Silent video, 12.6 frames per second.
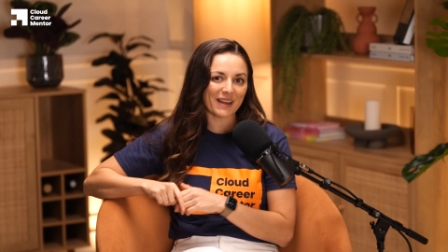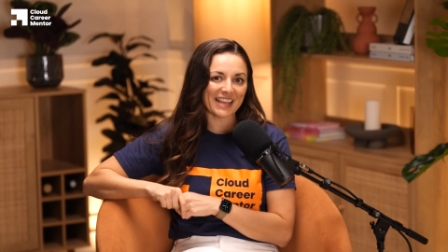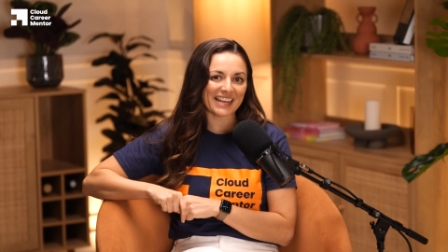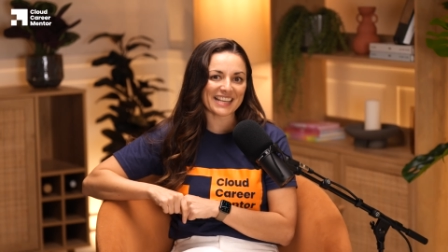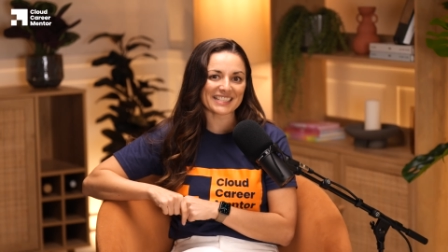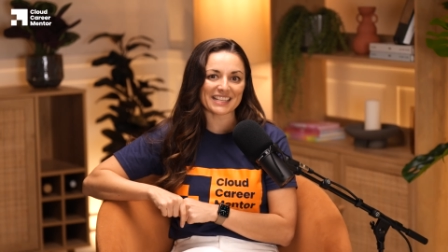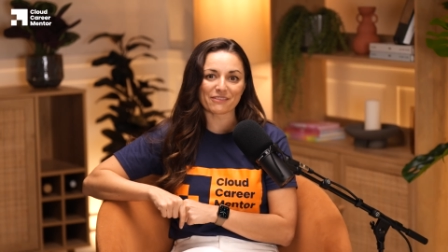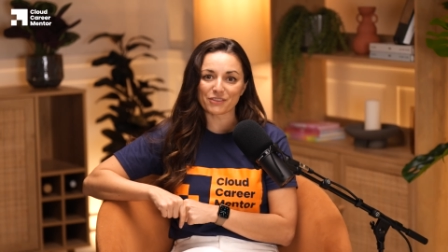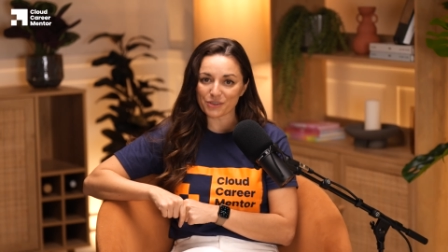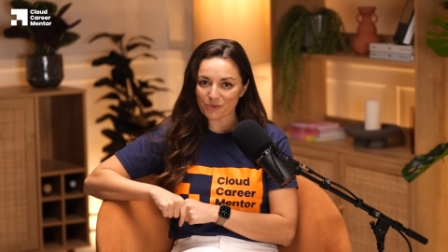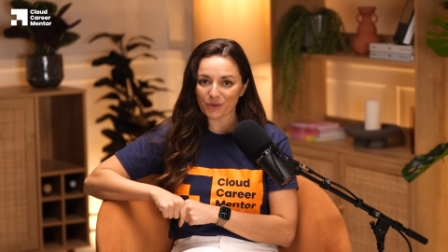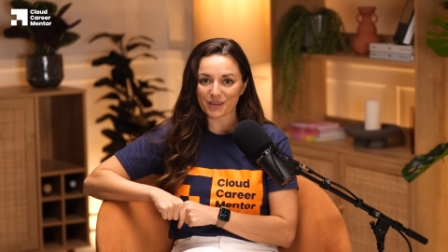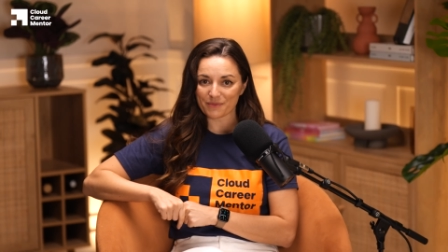playlist if
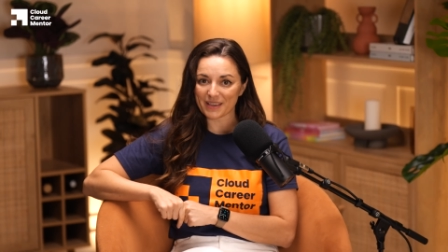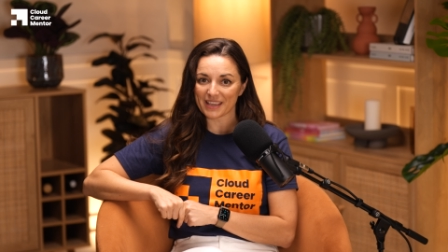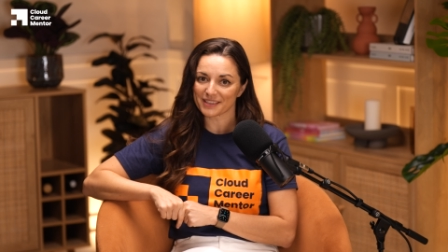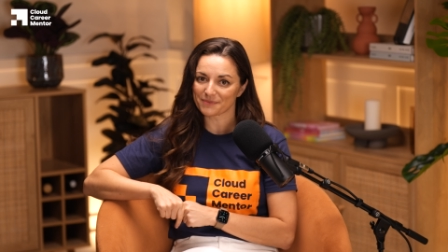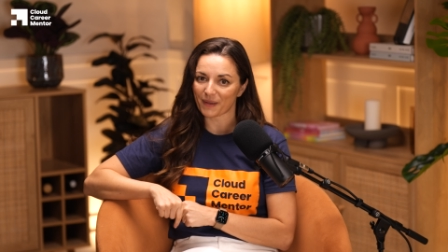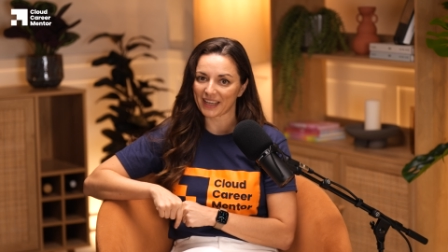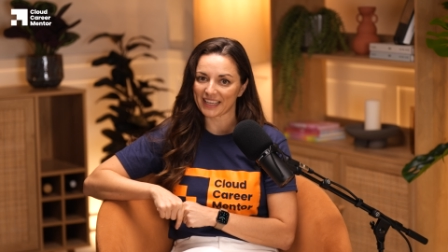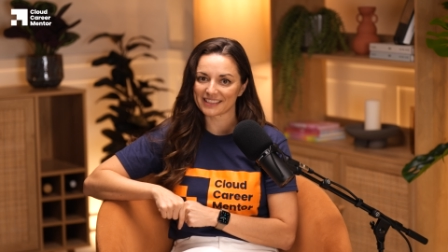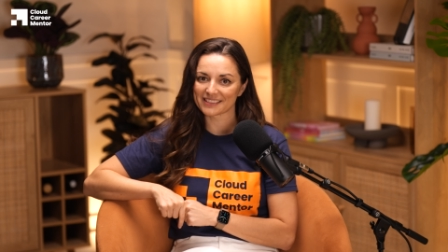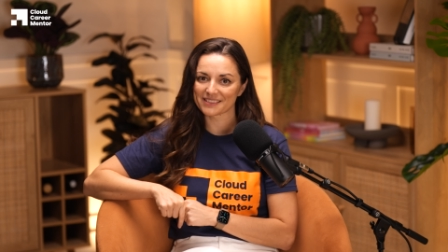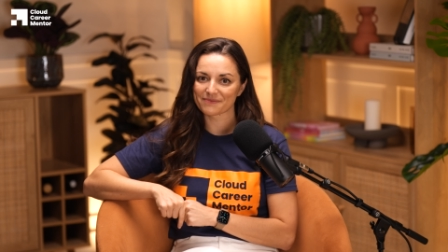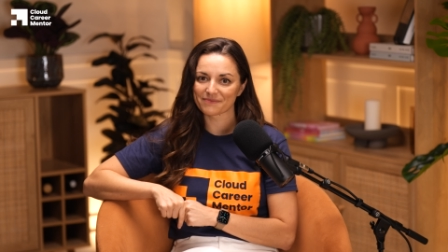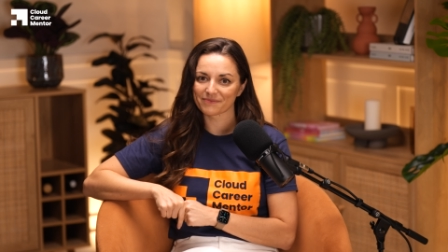you want to be
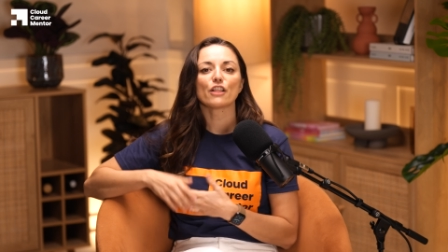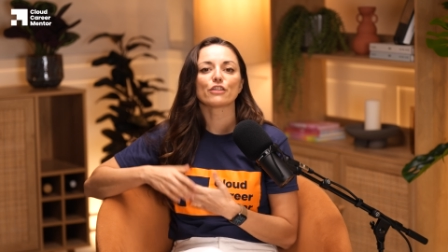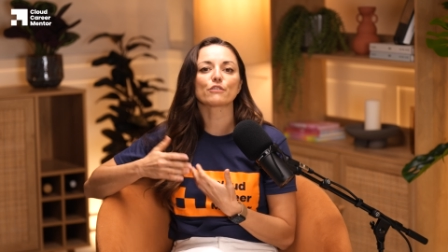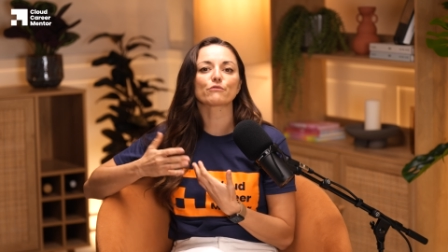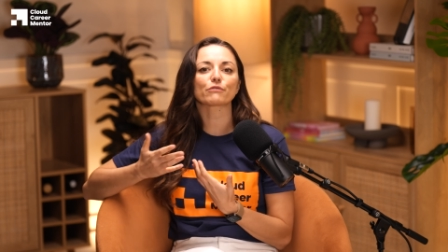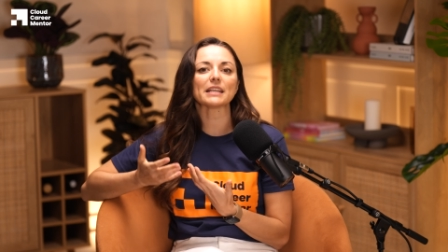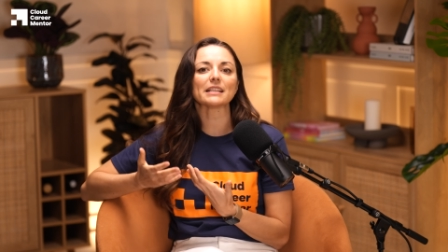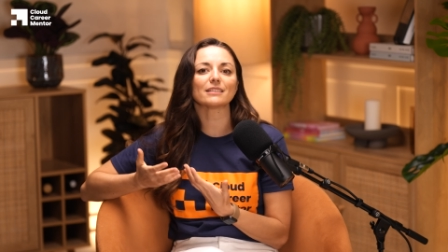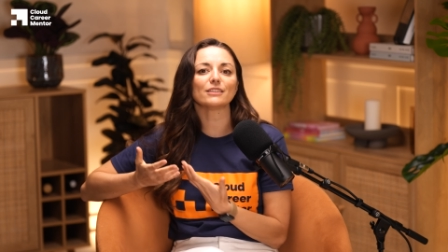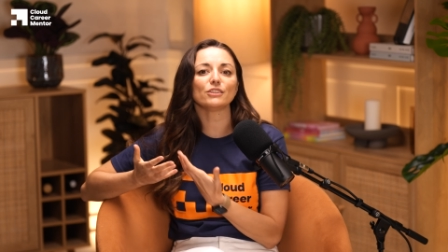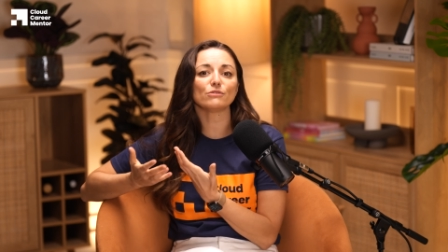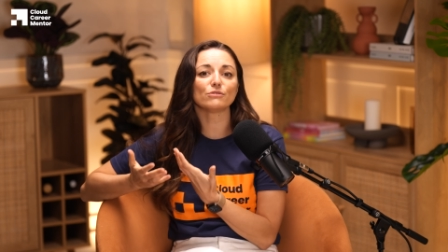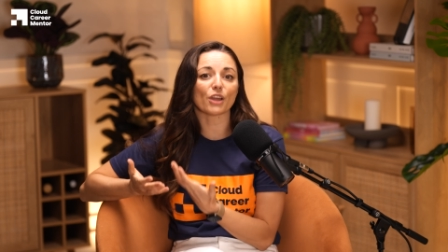inspired. The
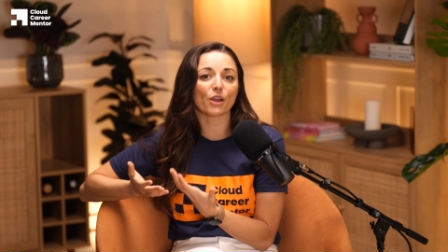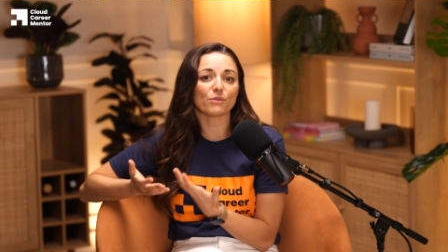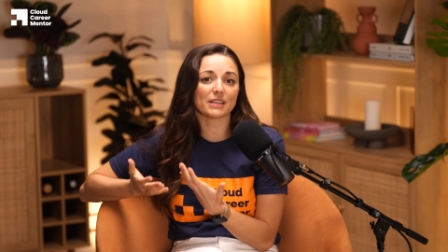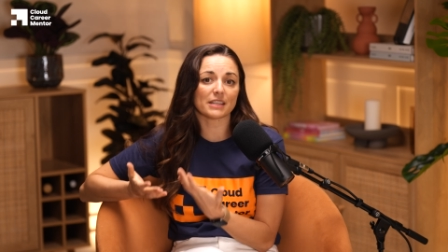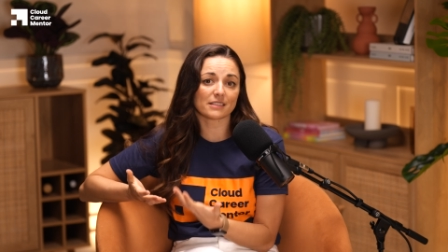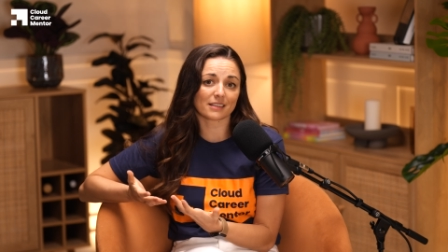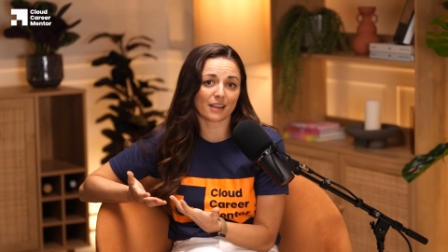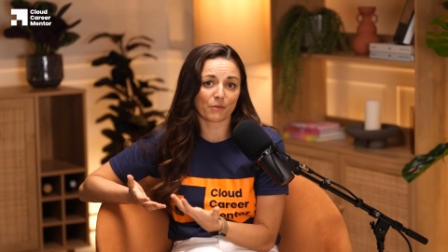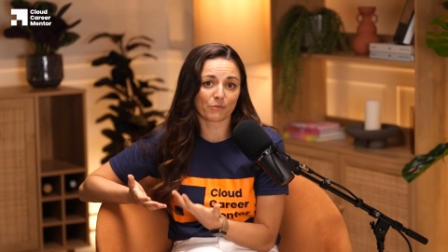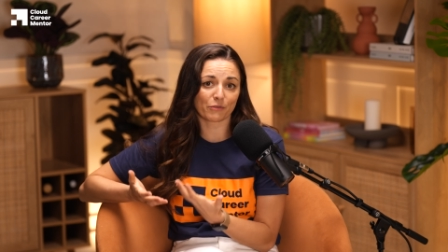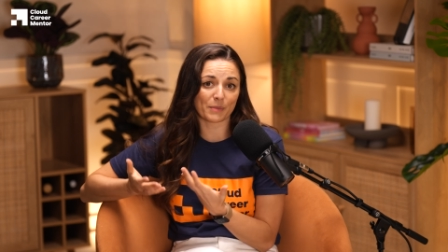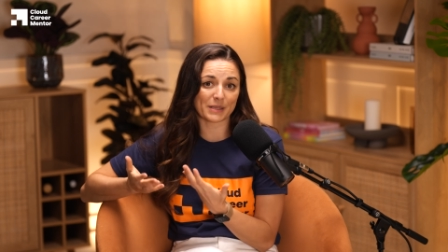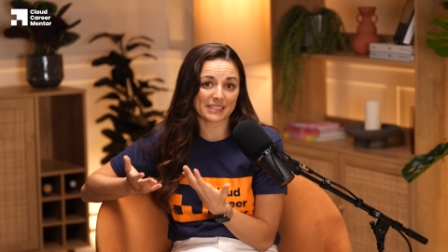reason you don't need to
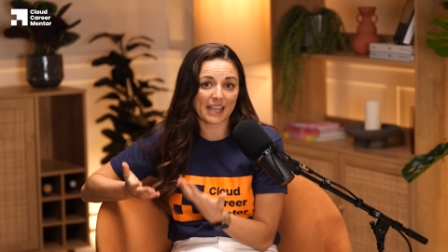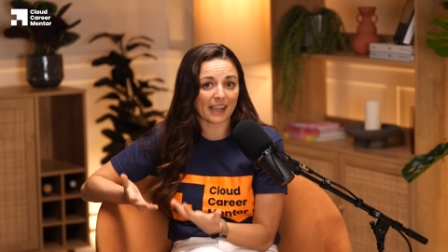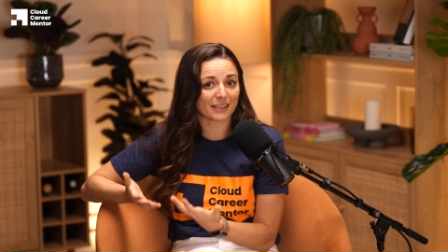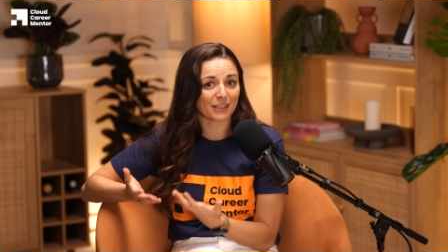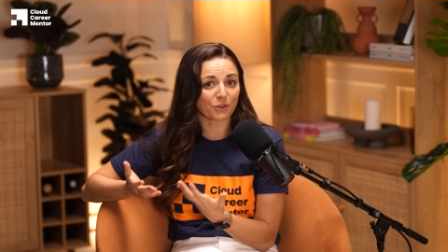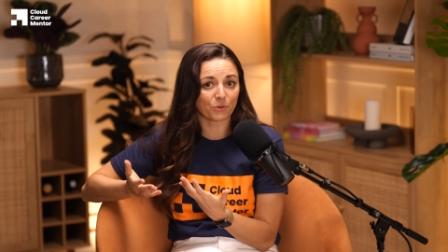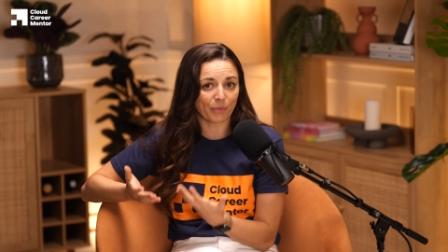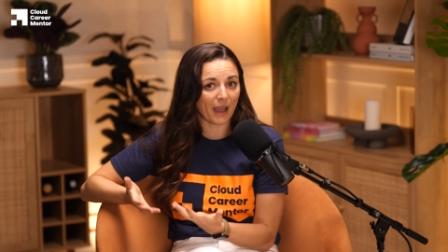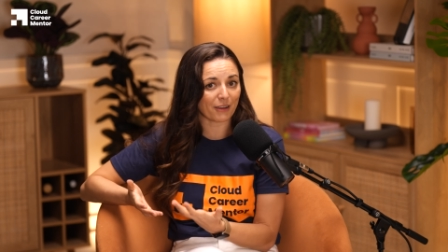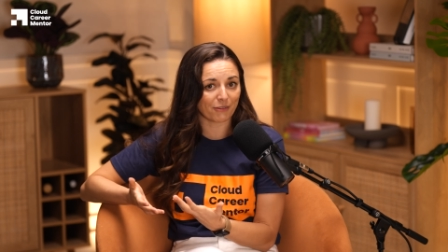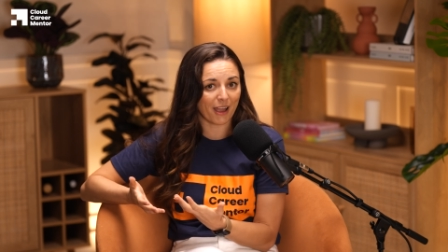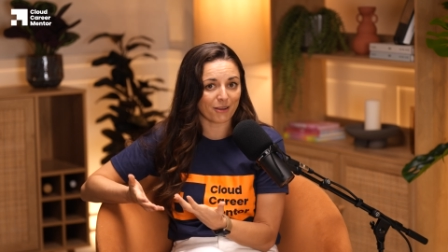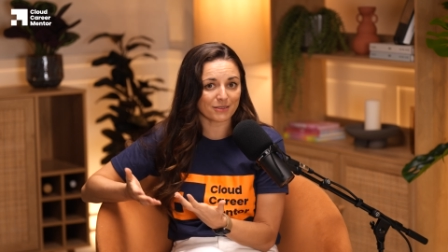come from a technical
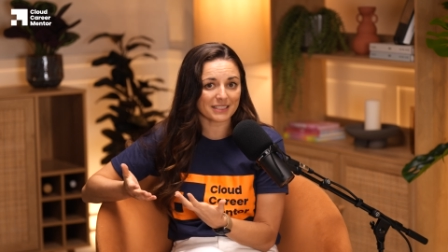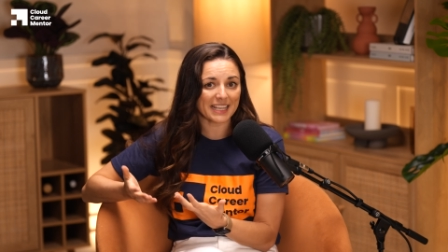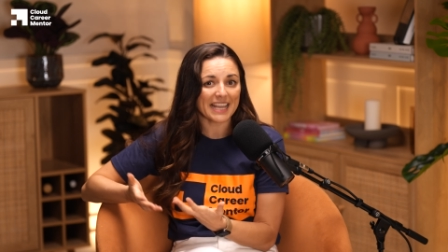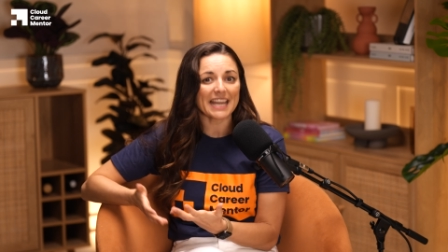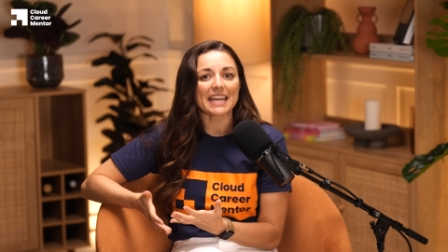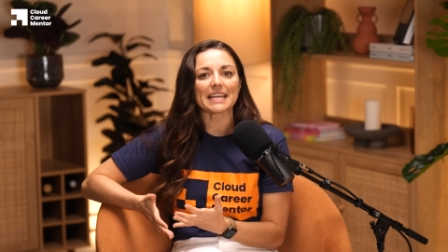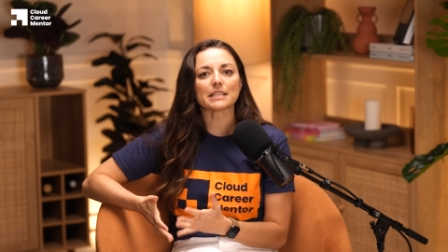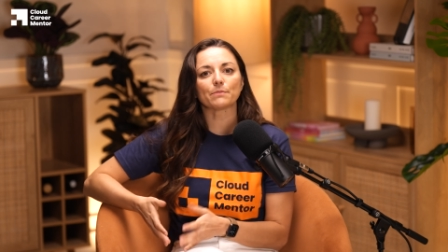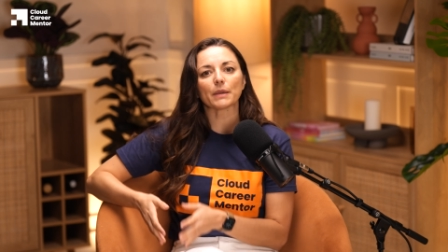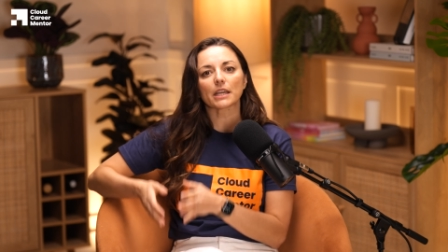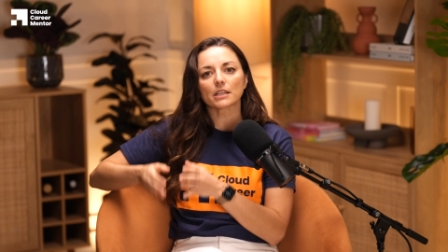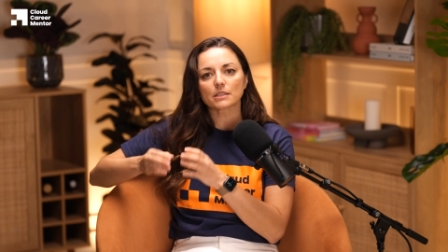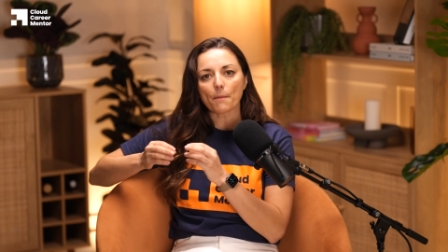background is
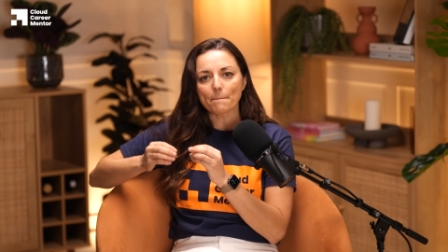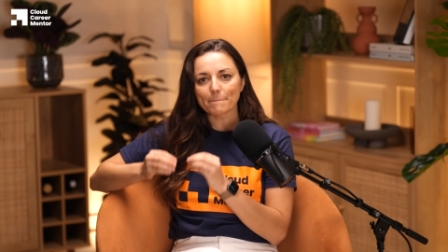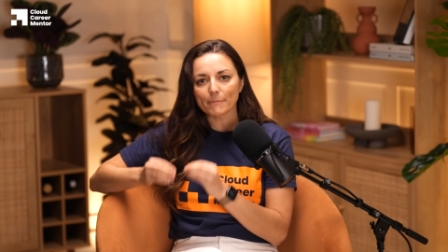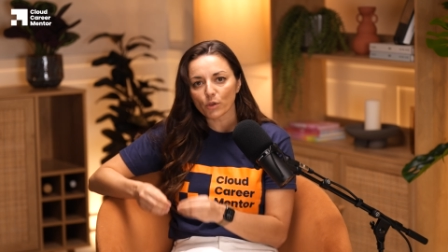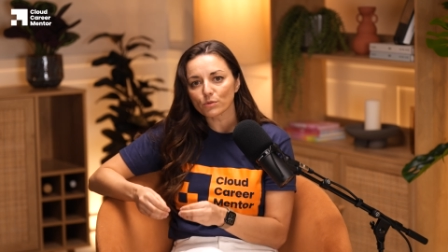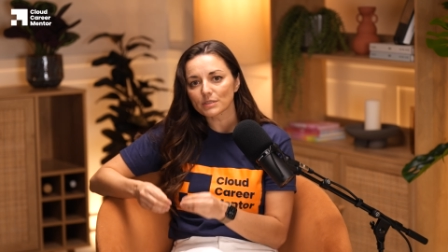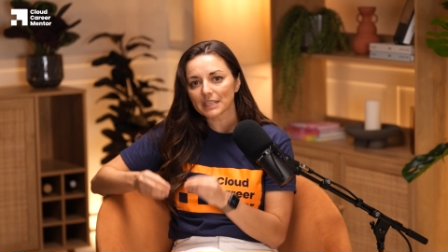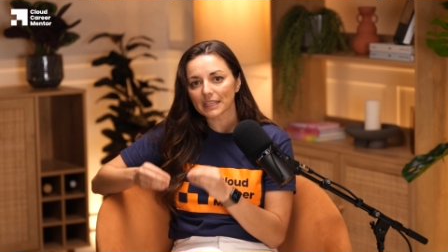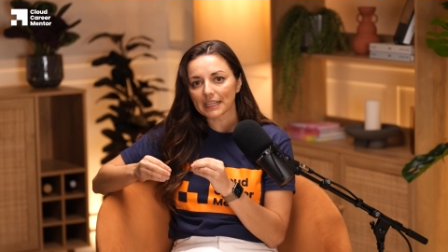because most